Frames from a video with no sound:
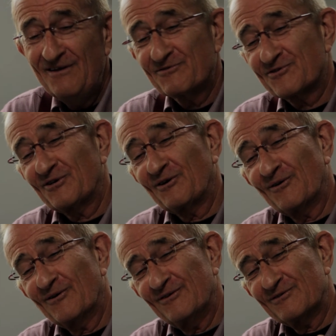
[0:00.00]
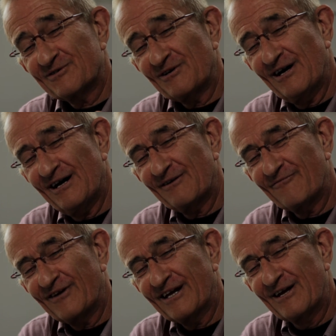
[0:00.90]
So I
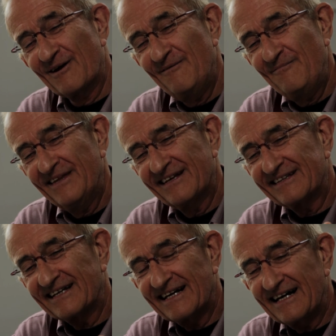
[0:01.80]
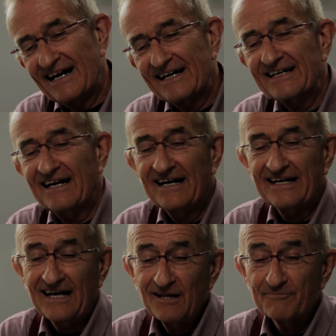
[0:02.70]
think that I
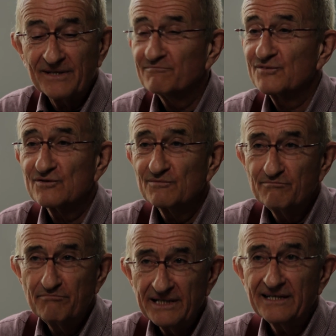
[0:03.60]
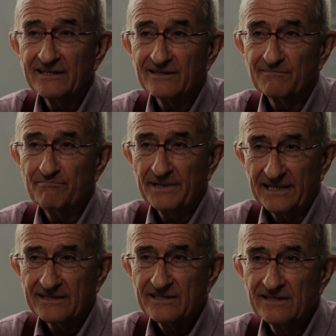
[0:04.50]
help them to be a
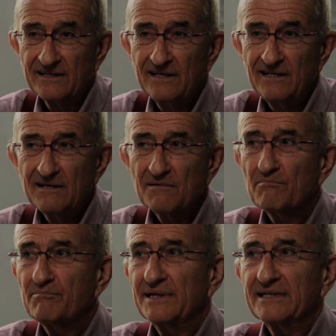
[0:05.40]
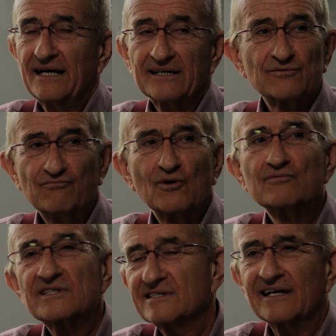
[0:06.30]
bit, but I
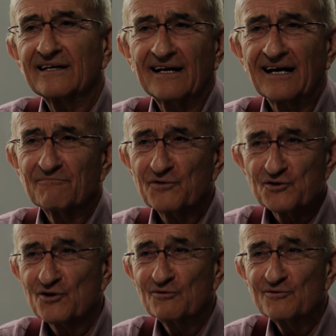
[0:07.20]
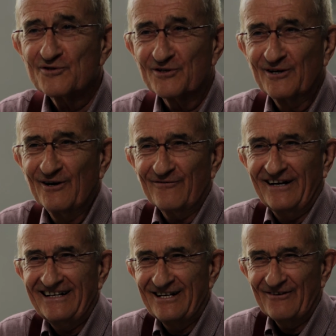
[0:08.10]
won't say that I'm the solution of
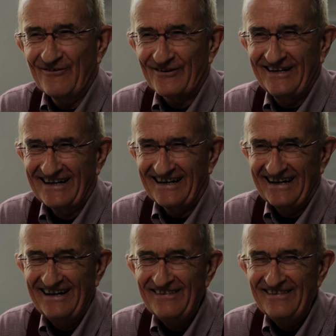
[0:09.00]
anything.